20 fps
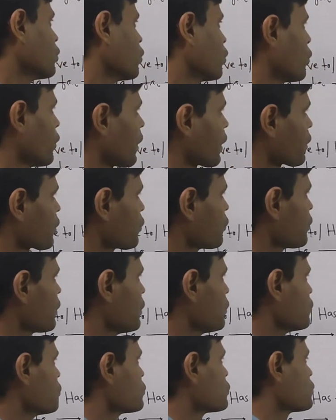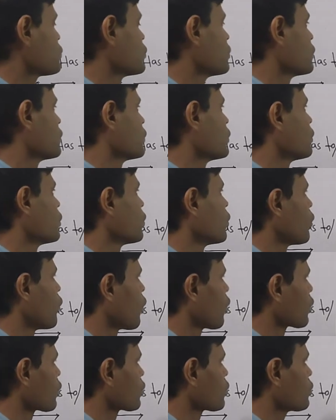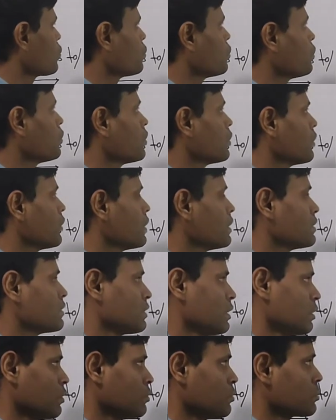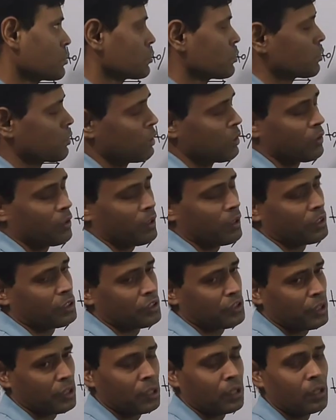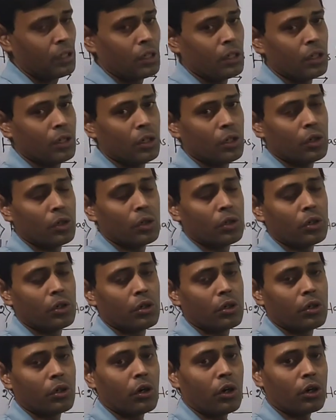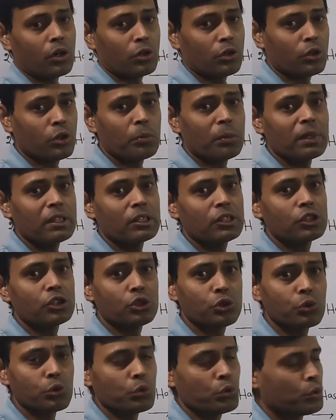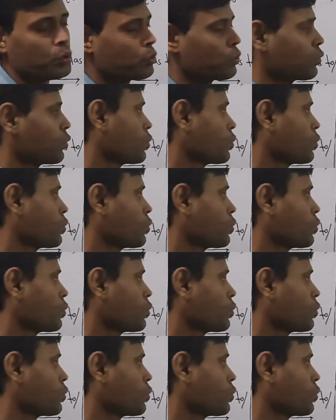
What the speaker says: Where to use? Ought to is used. You can say ought to means should.